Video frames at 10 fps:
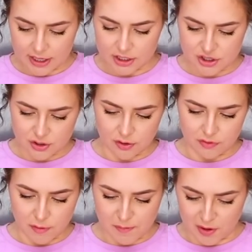and control the
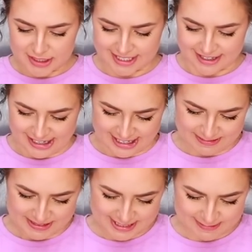robotic
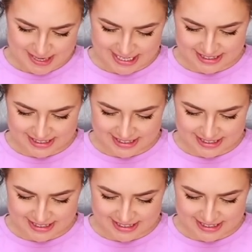arm to make